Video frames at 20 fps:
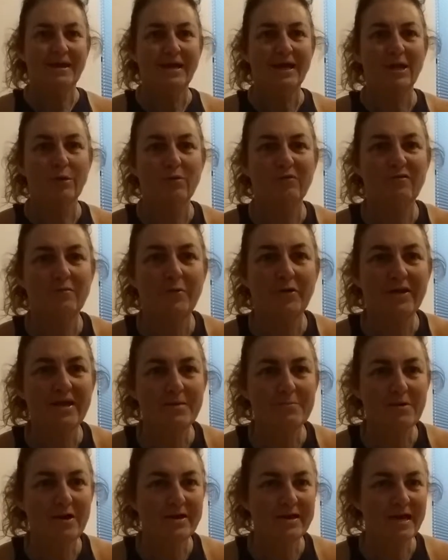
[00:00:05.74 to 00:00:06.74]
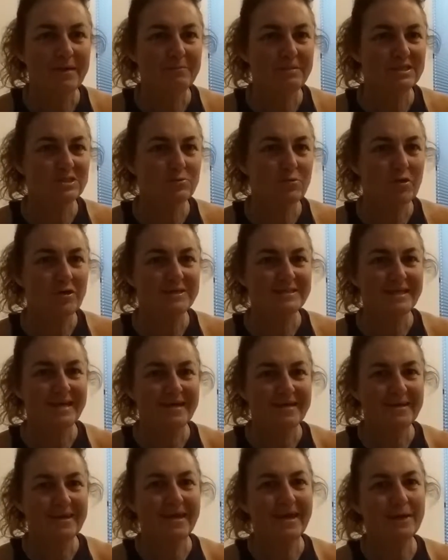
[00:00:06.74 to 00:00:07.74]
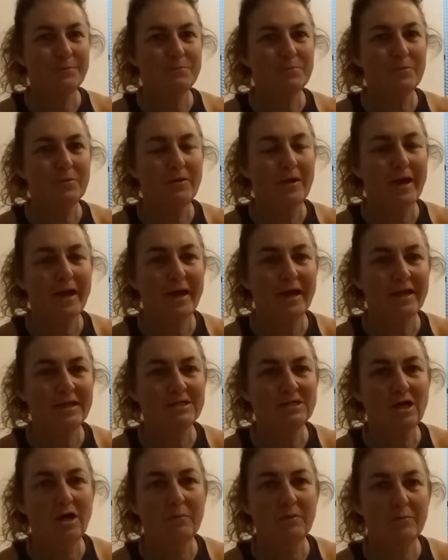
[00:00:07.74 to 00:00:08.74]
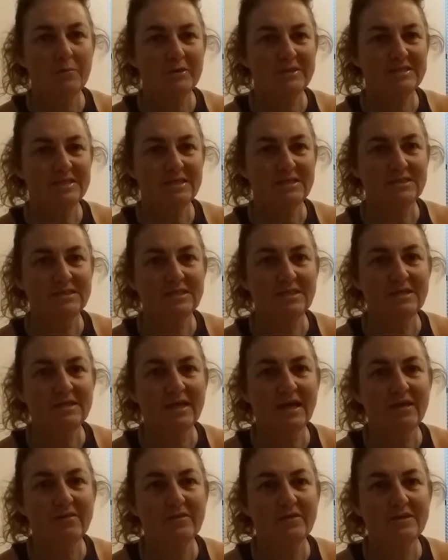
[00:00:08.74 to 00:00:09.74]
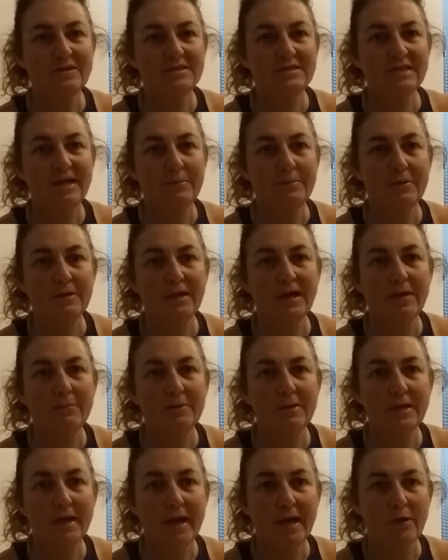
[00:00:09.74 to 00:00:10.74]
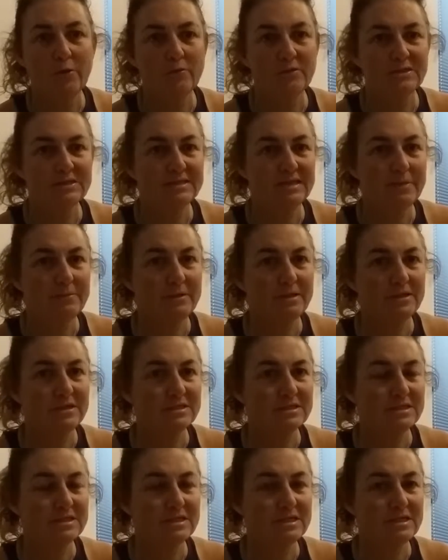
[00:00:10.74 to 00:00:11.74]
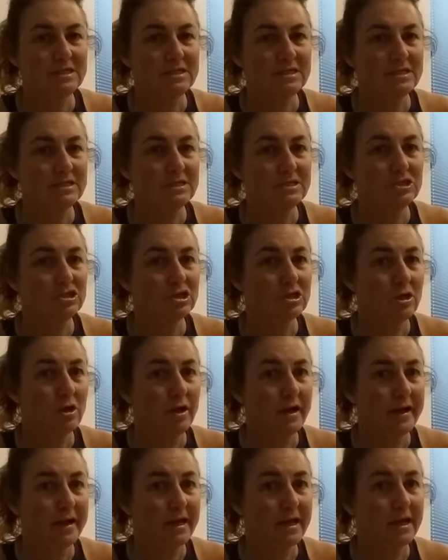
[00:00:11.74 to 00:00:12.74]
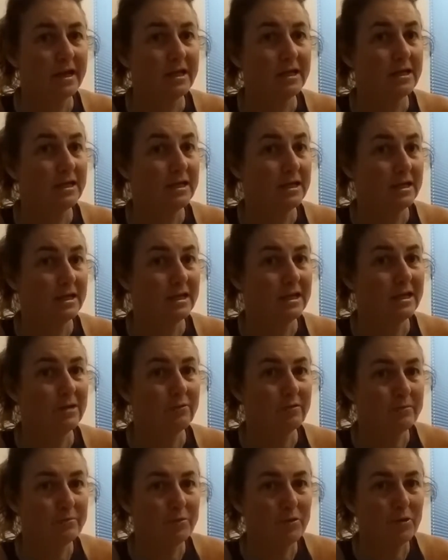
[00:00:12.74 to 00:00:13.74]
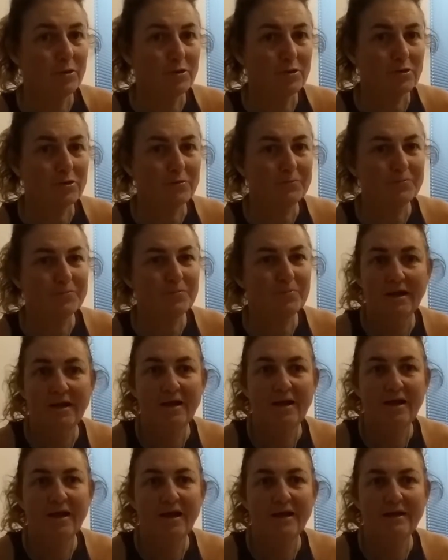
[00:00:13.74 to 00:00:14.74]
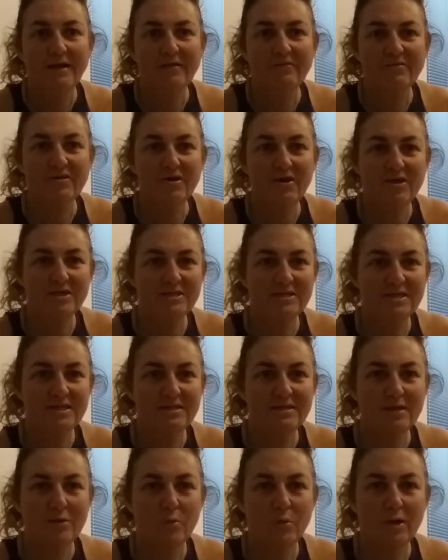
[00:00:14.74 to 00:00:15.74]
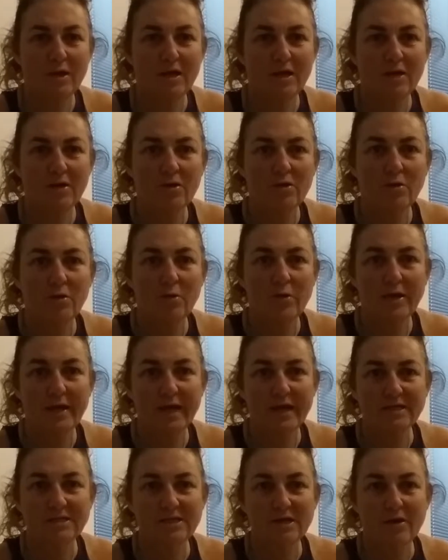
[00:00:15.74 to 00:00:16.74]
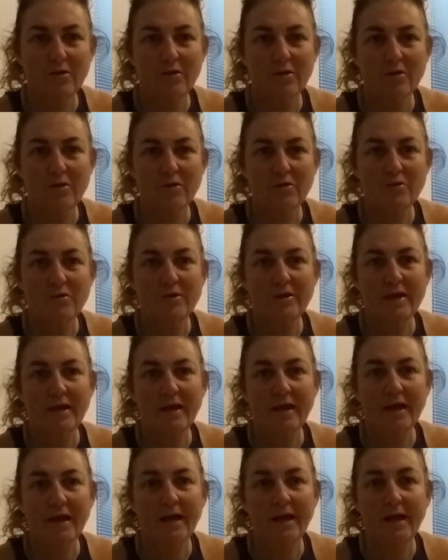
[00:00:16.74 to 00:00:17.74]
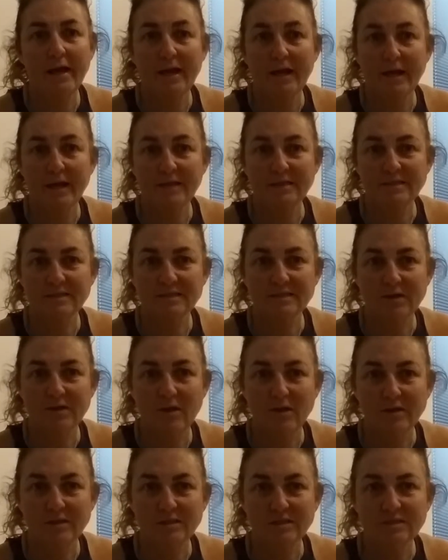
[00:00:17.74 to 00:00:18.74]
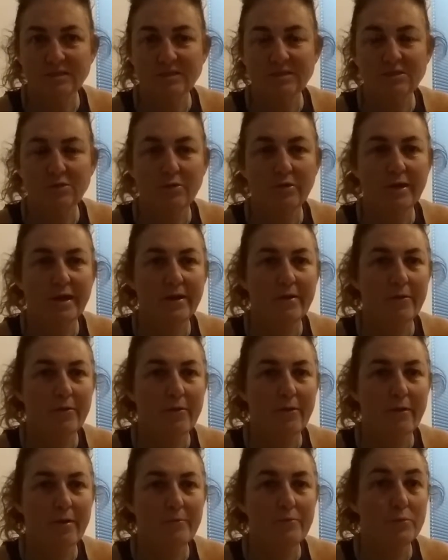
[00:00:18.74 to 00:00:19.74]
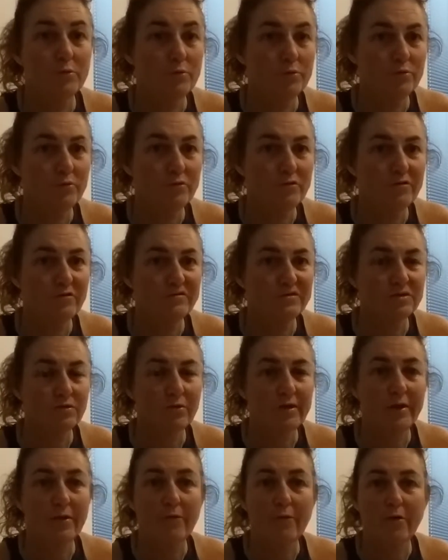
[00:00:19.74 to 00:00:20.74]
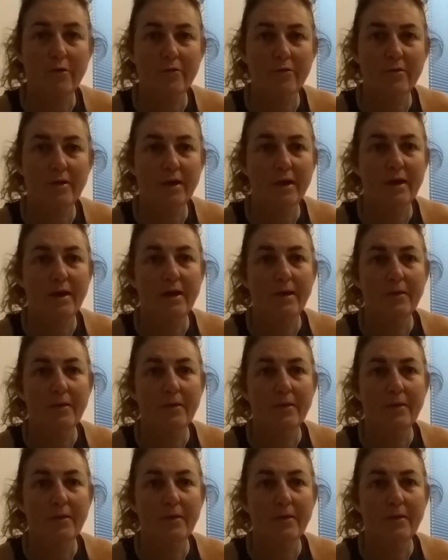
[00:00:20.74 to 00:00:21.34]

Hello everybody, my name is Rosanne Kemp and I'll be presenting at this up and coming Aqua Summit in July here in Perth. I love the idea that we can create our own uh, exercises, create our own moves, create our own